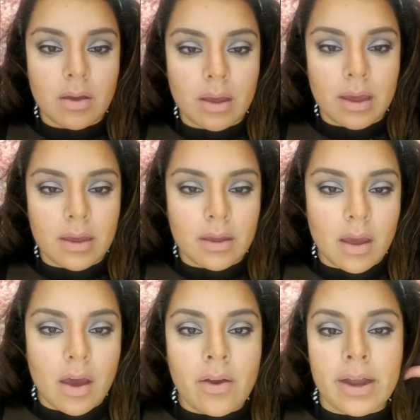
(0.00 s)
Okay.
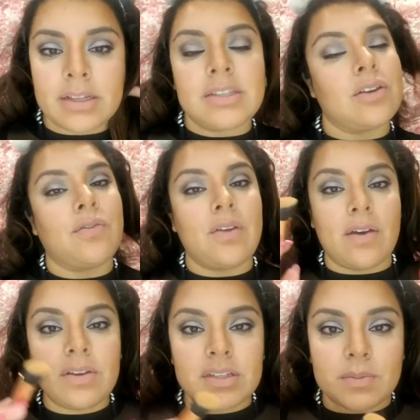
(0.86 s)
All right, so if you
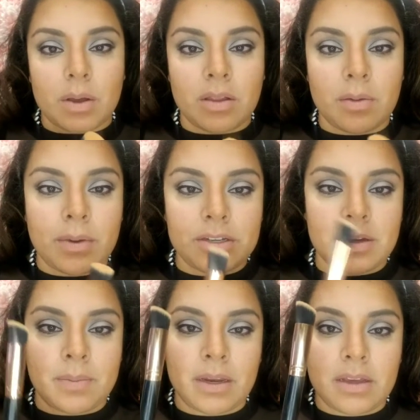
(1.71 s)
have a smaller brush,
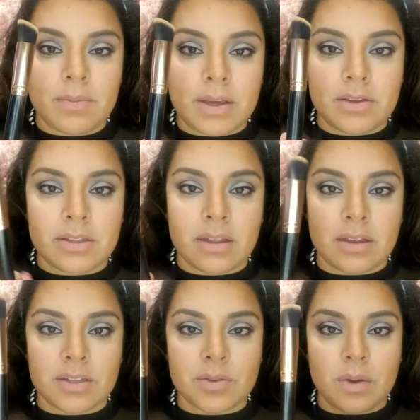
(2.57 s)
I'm going to be using
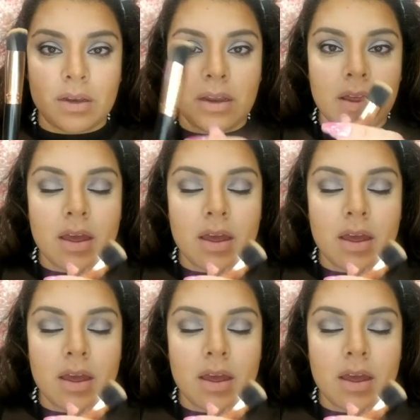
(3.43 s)
this one.